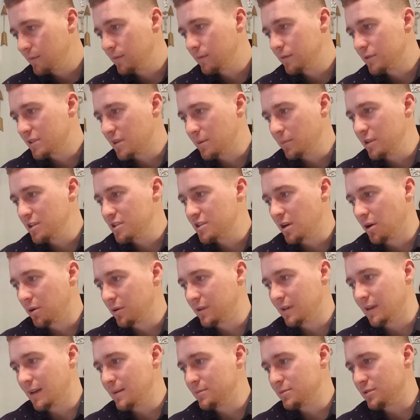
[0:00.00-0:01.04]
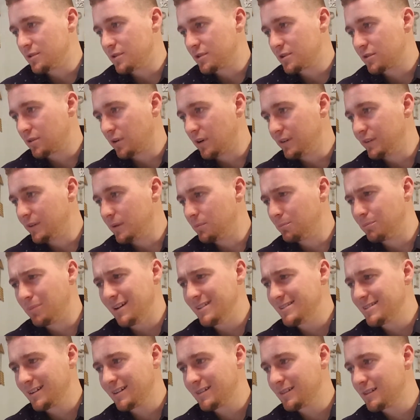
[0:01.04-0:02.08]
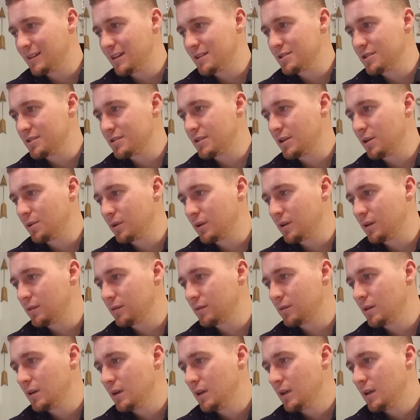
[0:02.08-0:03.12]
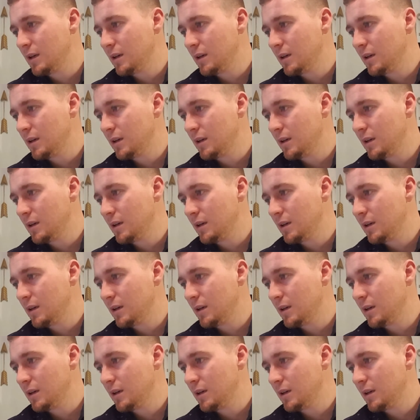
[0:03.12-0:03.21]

some of these token names are just crazy. Basic Attention Token,